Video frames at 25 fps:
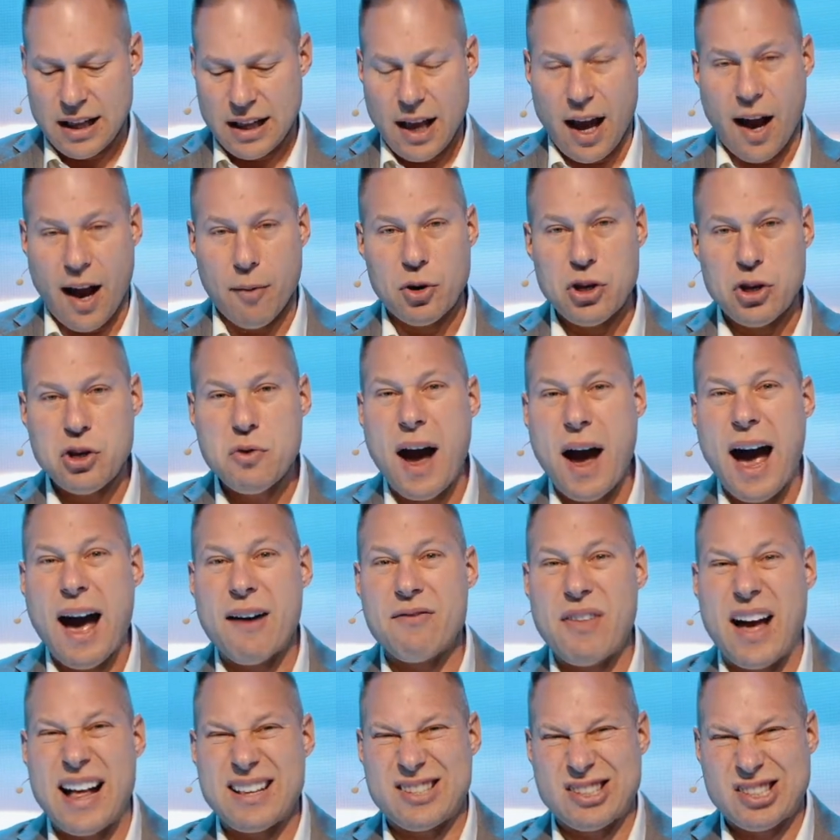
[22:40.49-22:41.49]
And when you have
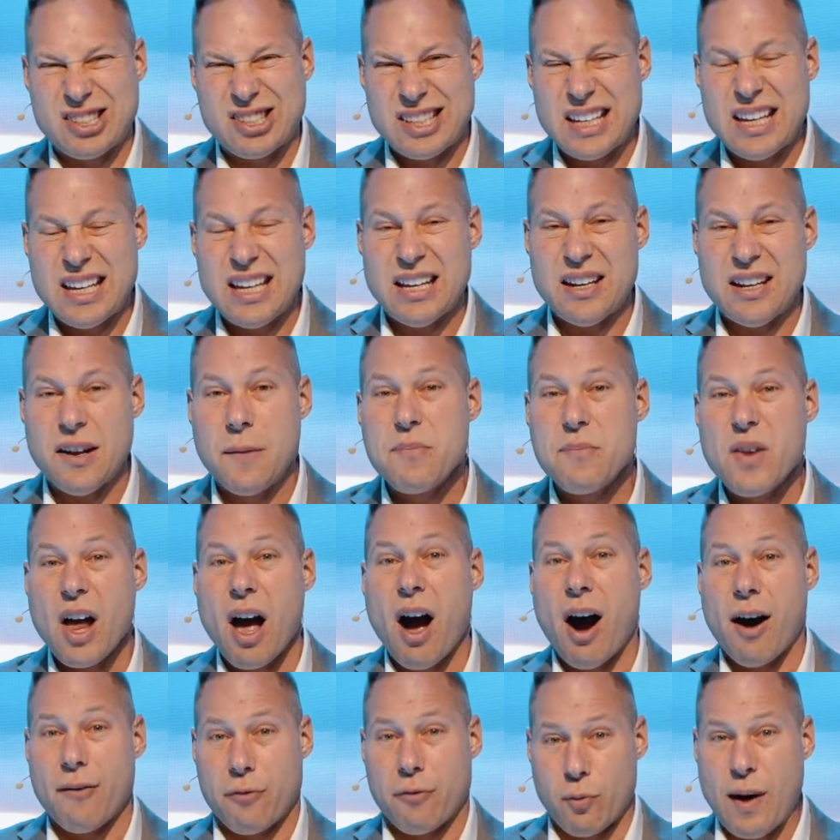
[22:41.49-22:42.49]
that seed,
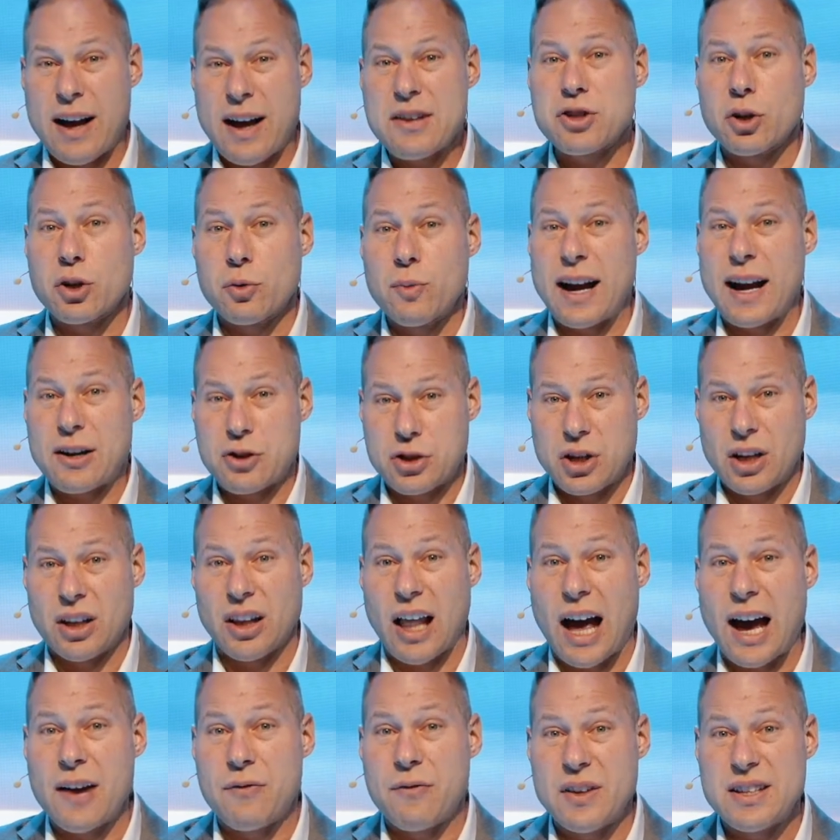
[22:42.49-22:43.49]
of resurrection
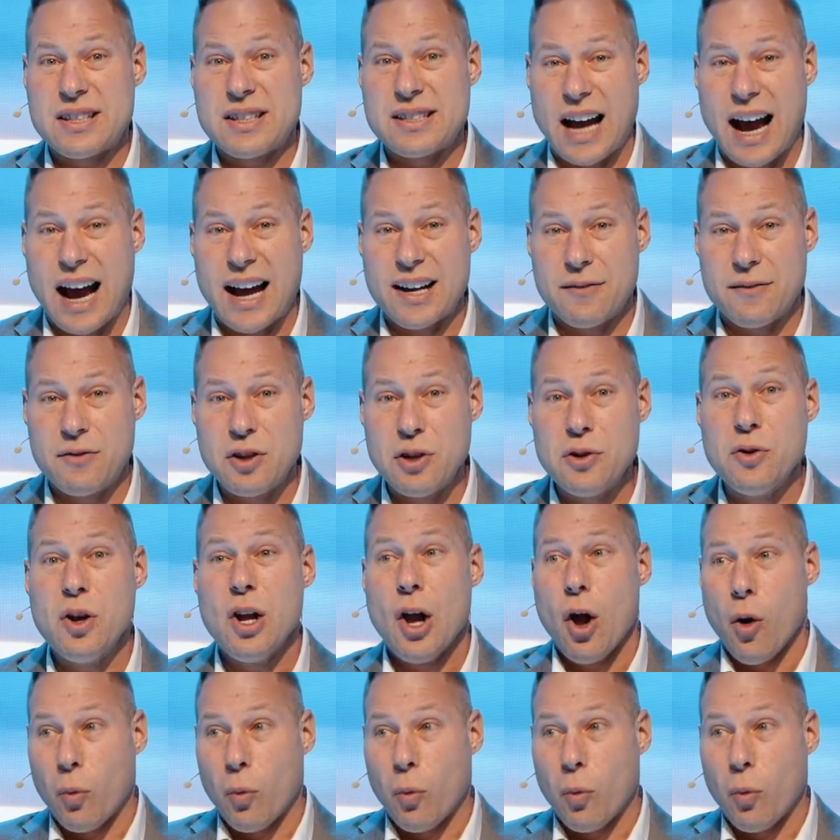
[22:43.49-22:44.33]
life inside of you,